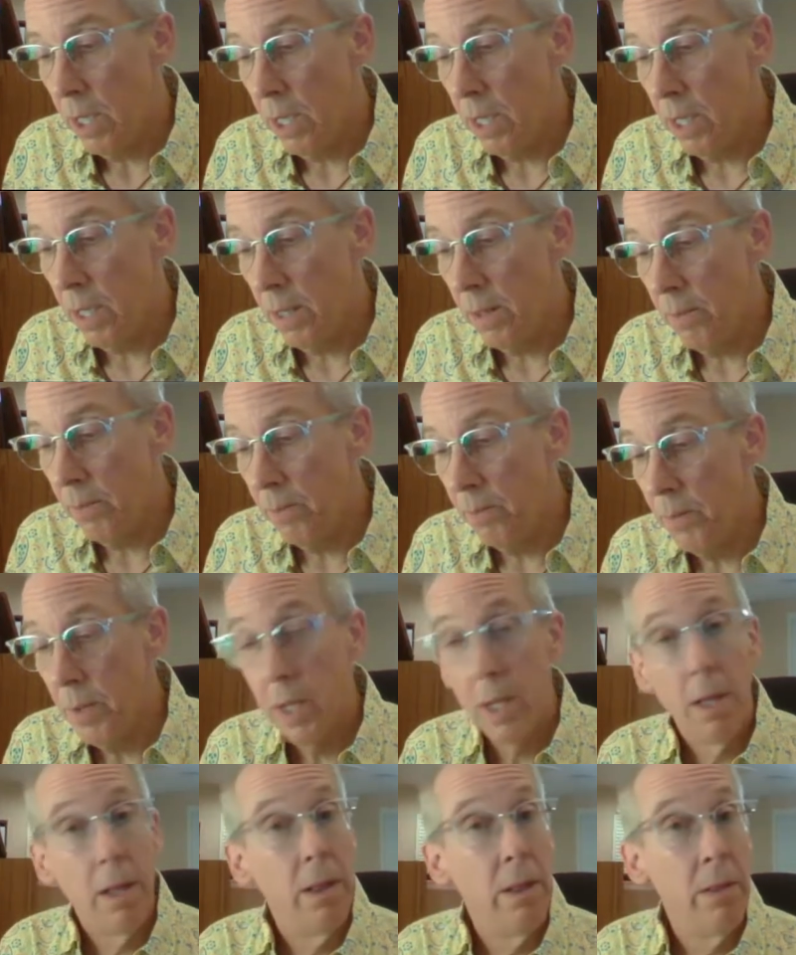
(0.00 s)
Um,
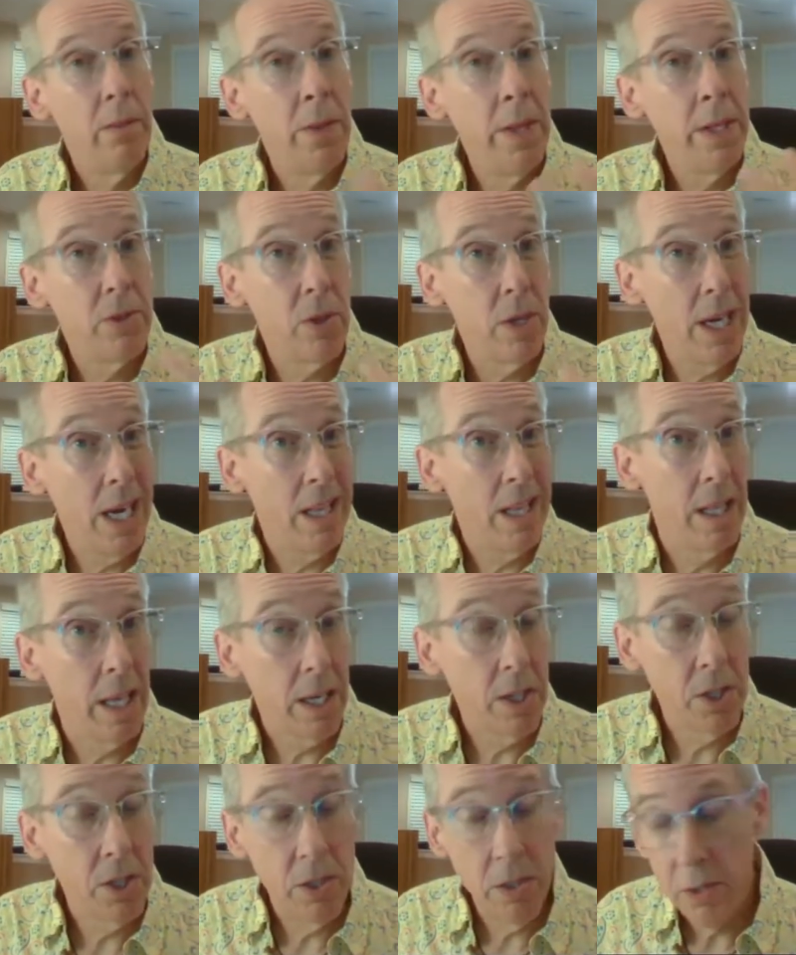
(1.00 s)
these are not
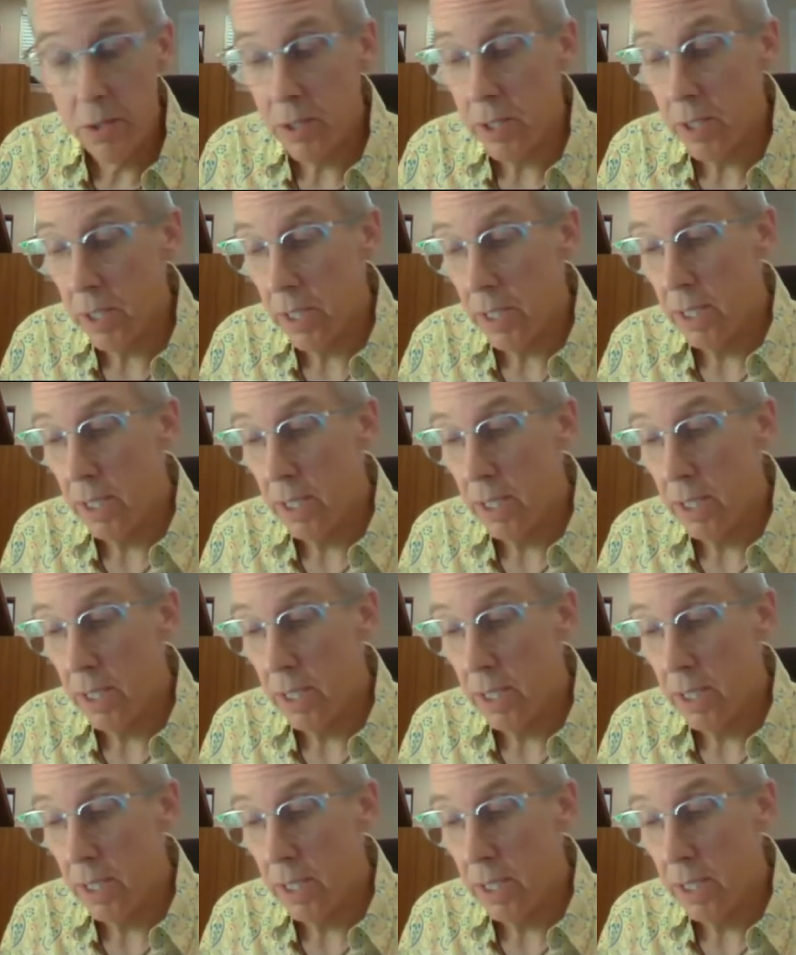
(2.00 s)
lectures.